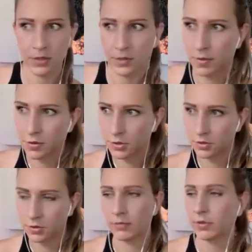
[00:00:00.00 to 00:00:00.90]

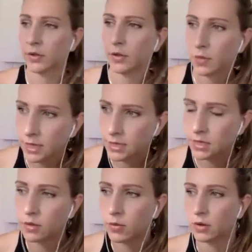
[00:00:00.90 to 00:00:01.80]
spiritual and I'm doing good things
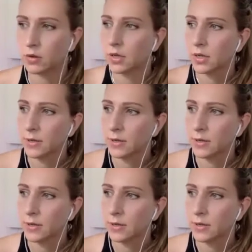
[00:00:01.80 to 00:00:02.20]
in the world.